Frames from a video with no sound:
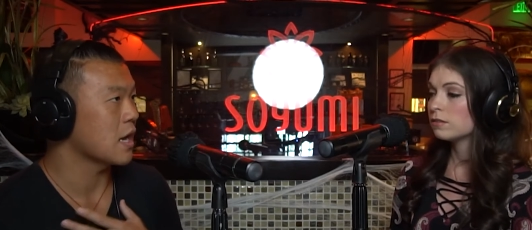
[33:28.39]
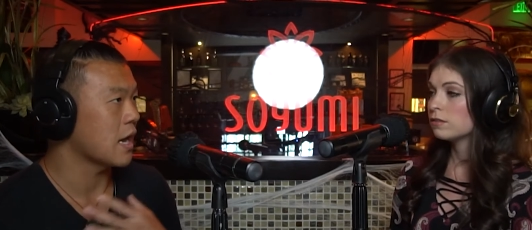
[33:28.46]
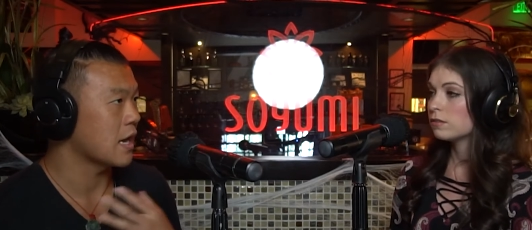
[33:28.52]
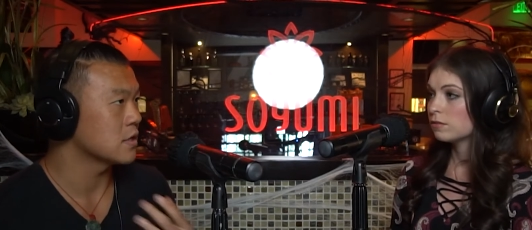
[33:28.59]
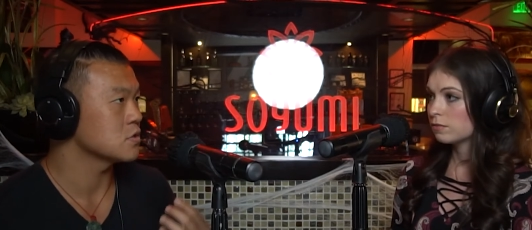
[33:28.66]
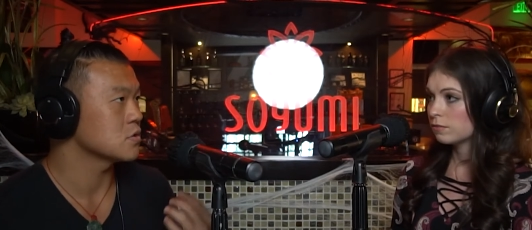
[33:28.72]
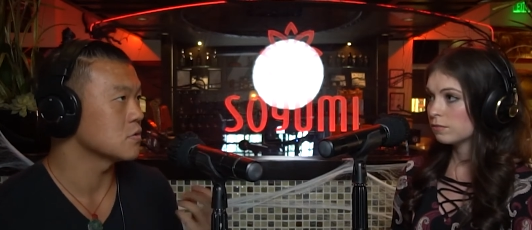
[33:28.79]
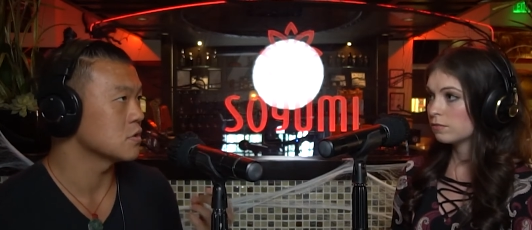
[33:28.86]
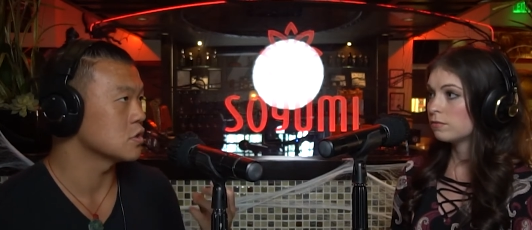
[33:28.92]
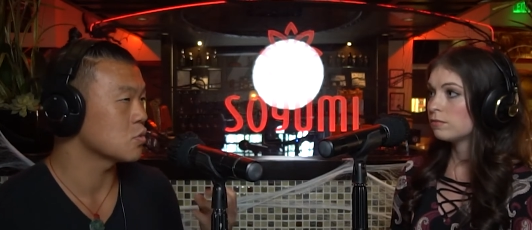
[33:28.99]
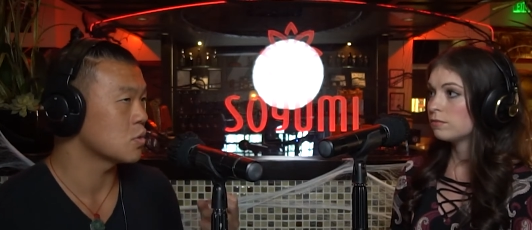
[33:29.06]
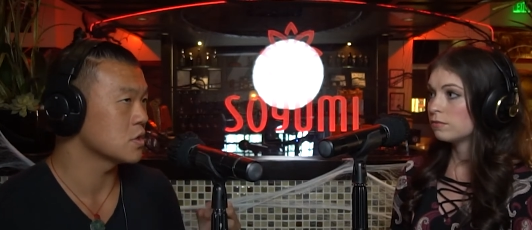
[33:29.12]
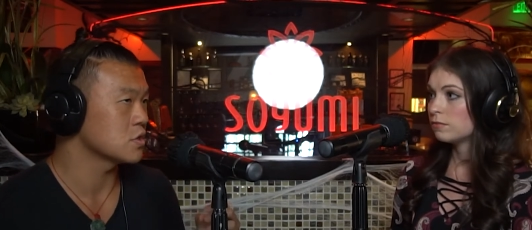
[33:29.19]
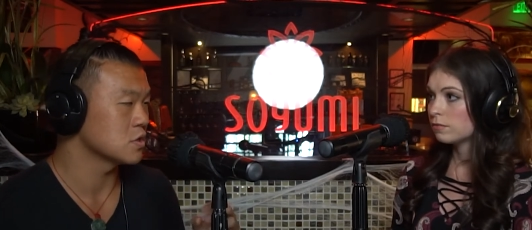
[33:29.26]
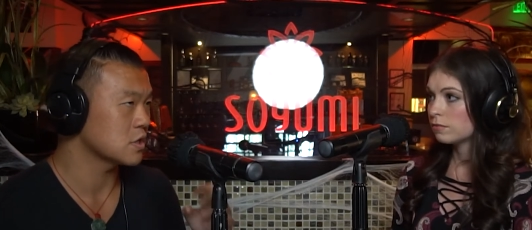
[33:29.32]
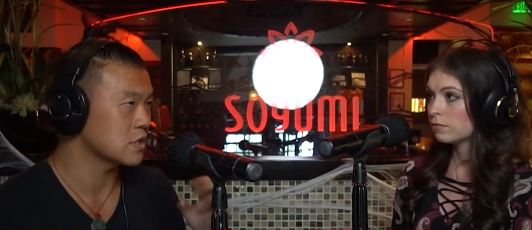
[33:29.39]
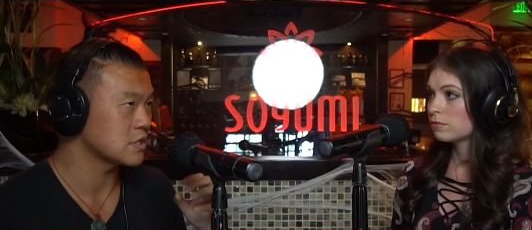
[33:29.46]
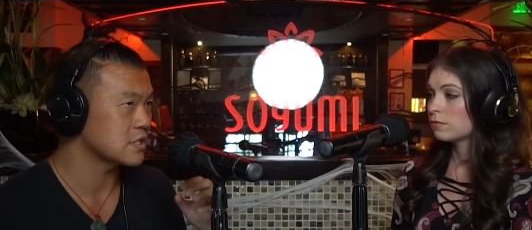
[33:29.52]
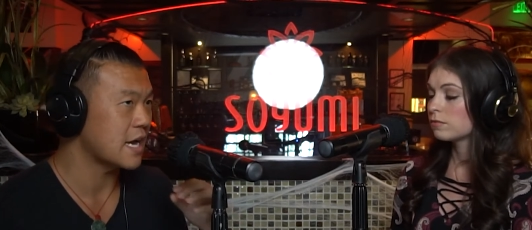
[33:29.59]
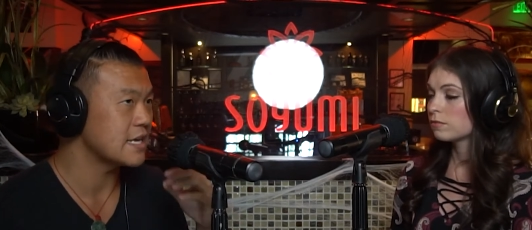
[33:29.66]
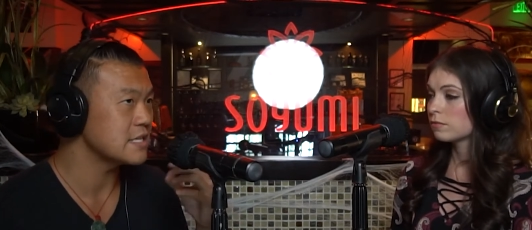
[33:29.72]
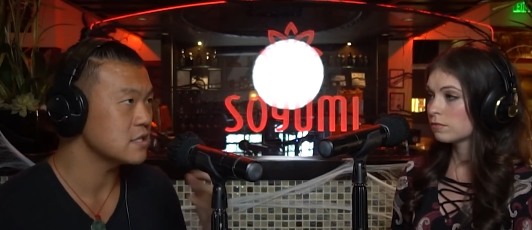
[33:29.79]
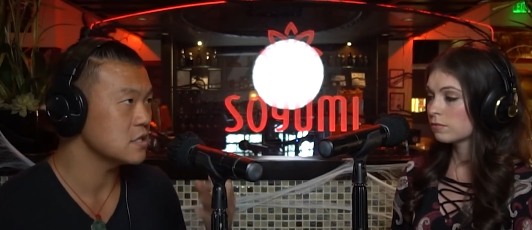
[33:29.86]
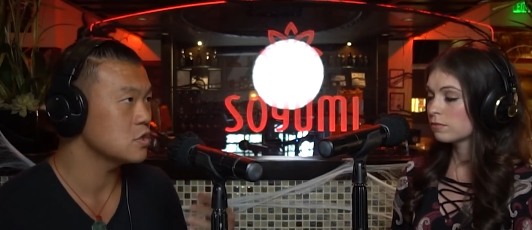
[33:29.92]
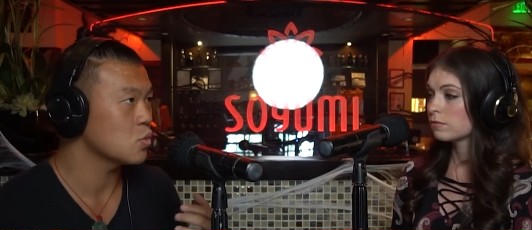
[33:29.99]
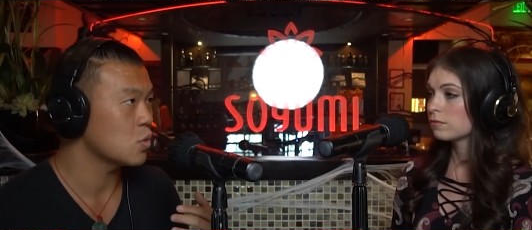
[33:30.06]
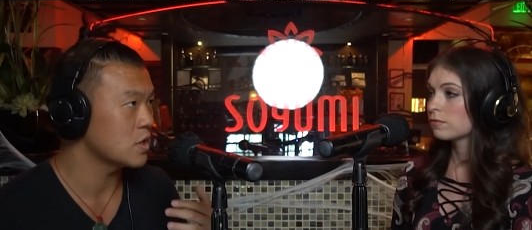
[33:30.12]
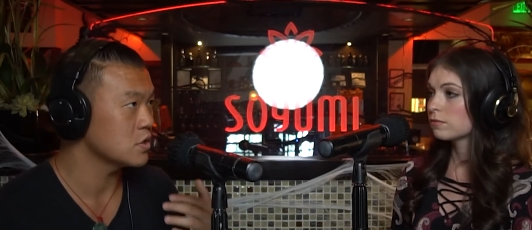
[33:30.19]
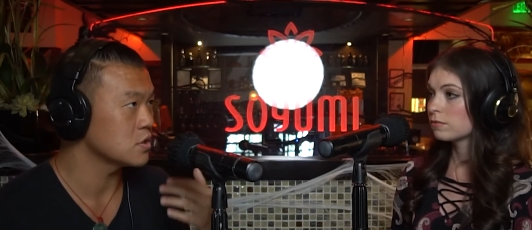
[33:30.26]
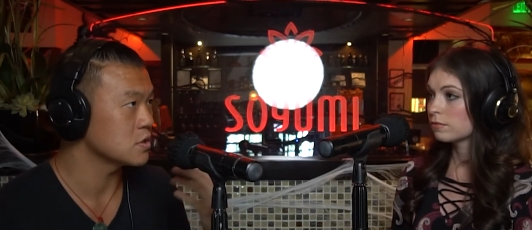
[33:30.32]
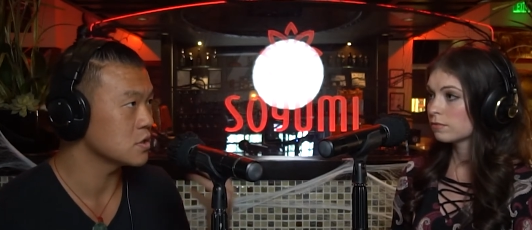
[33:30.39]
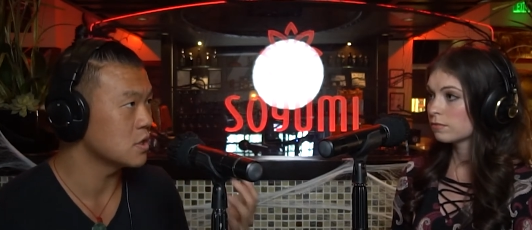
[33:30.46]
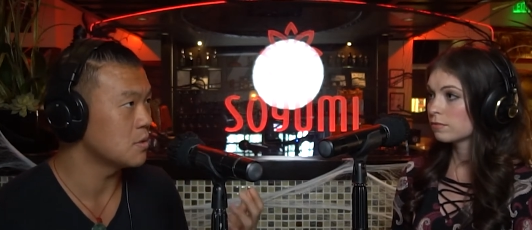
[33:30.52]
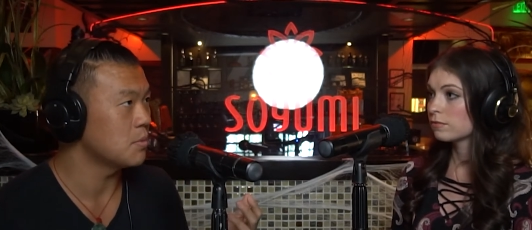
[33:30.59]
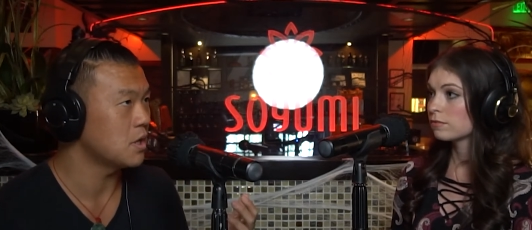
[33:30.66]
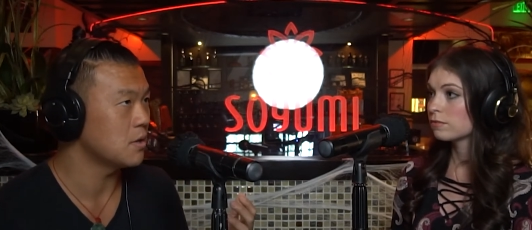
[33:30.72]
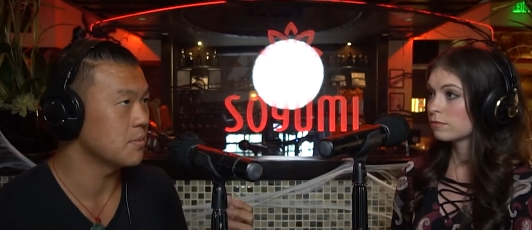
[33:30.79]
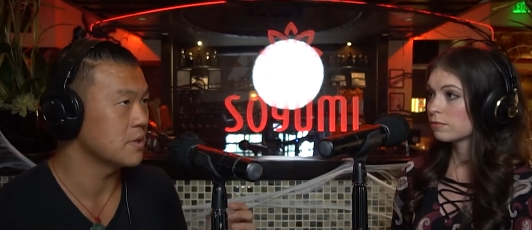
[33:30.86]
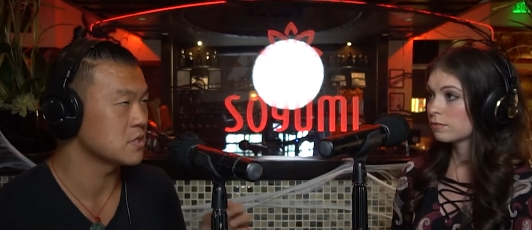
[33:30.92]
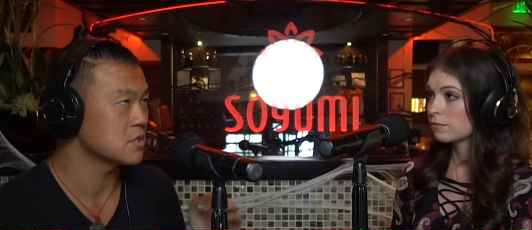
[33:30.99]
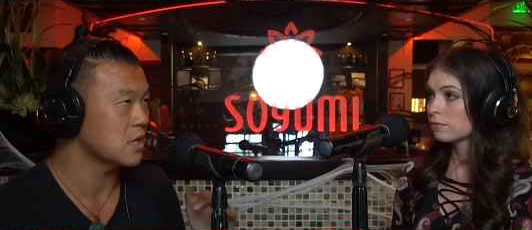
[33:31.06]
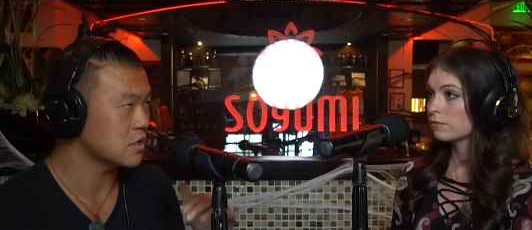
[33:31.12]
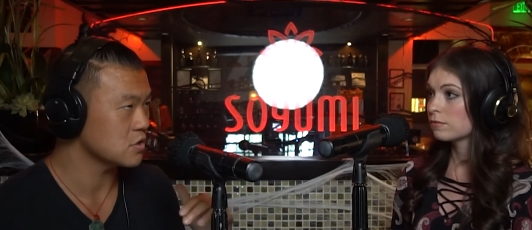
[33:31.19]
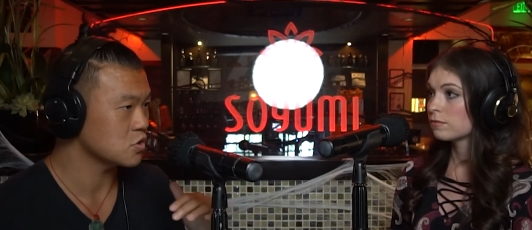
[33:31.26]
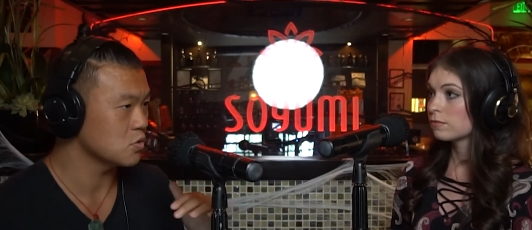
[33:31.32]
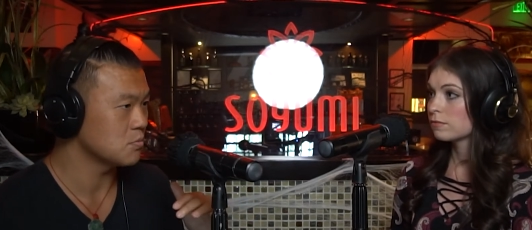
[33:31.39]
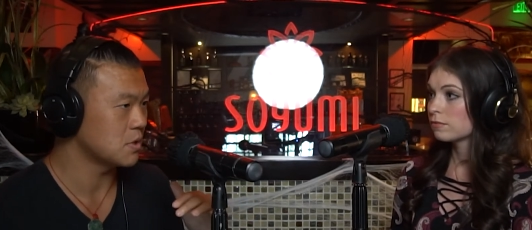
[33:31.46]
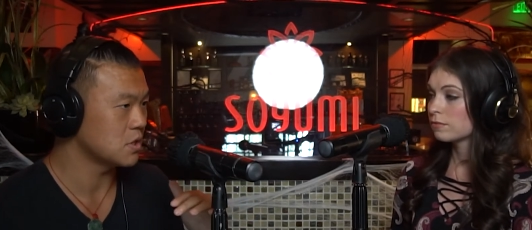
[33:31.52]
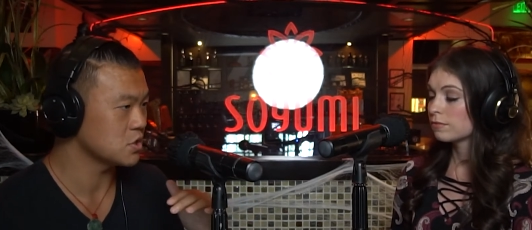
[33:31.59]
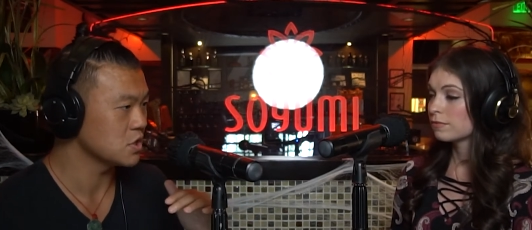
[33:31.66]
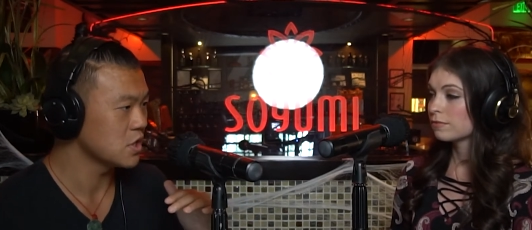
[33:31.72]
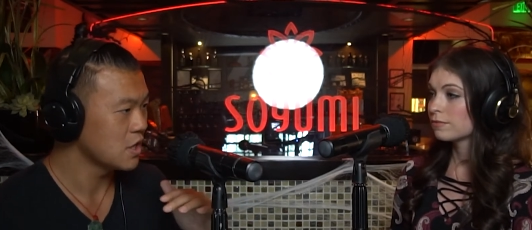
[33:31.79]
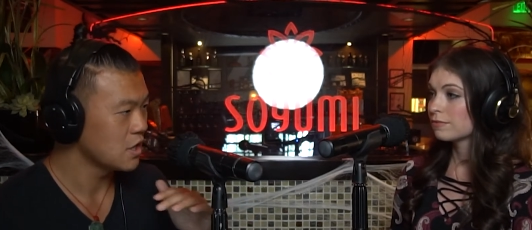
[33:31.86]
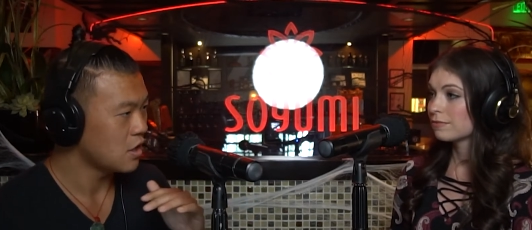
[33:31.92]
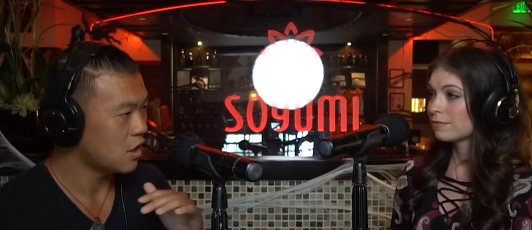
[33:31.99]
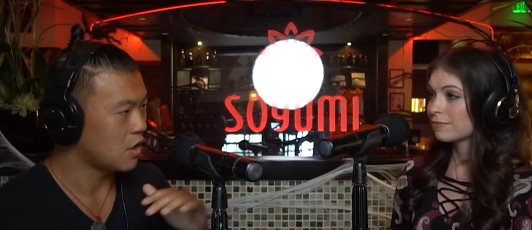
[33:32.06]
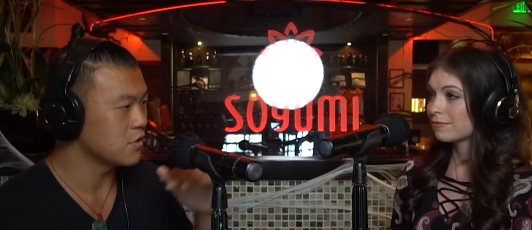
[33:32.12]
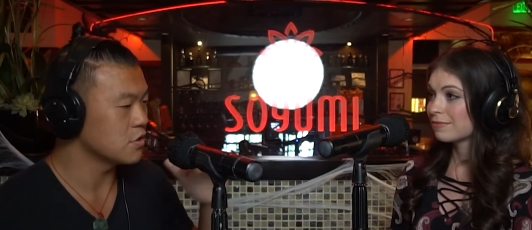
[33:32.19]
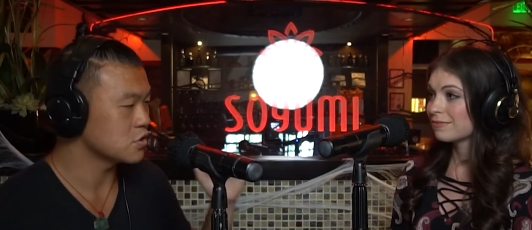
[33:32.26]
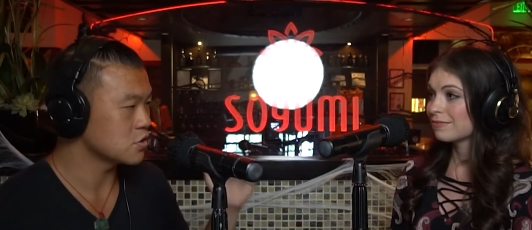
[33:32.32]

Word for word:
Speaker 1: answer these questions because as these questions come up it's not so much on the